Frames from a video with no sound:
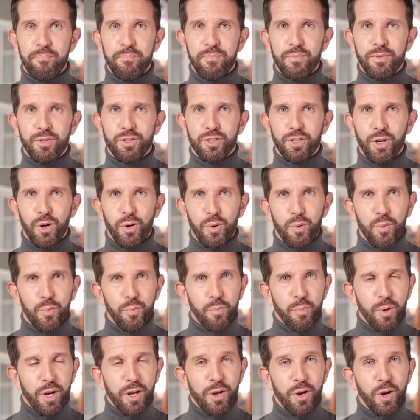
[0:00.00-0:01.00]
So,
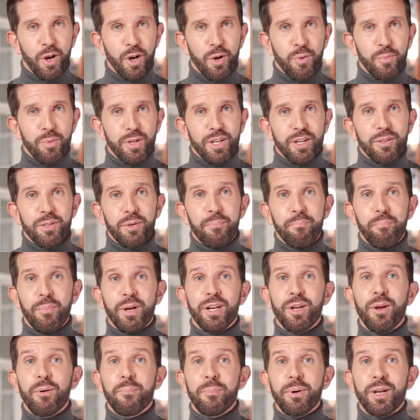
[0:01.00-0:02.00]
where are we in the
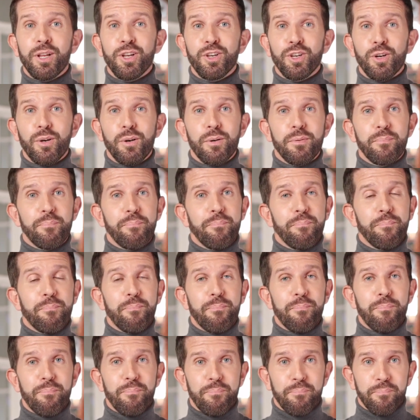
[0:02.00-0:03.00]
bigger picture?
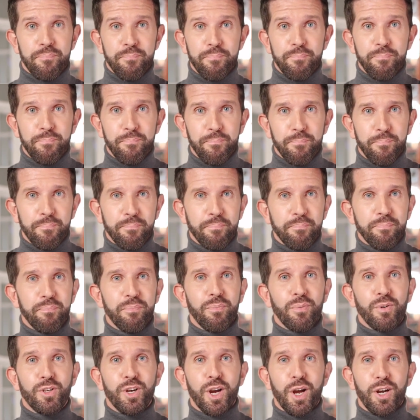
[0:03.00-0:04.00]

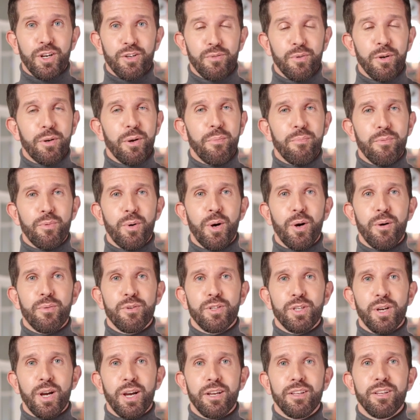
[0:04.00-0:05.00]
Josh Philip Farr of
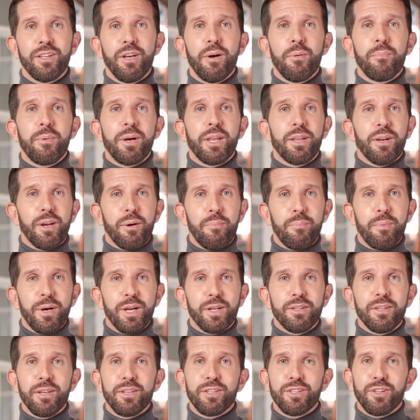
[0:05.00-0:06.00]
Scottsdale Mint
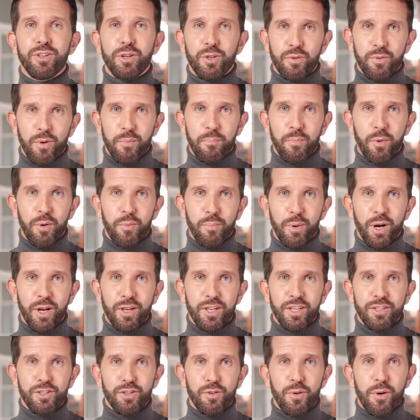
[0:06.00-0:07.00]
compared this silver bull
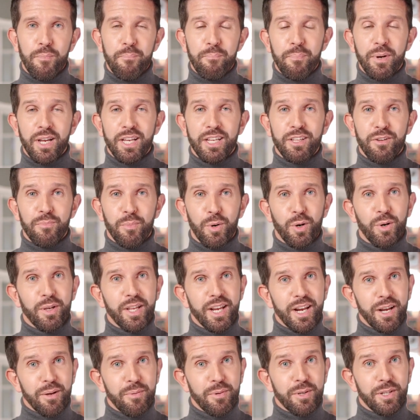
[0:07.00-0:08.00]
market to a baseball
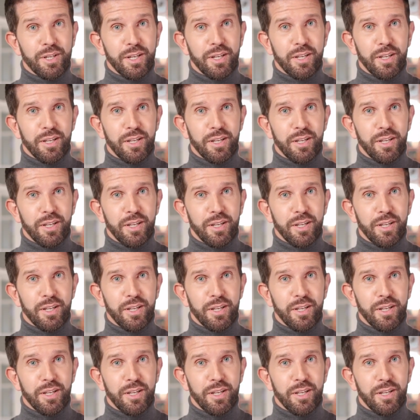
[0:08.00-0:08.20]
game.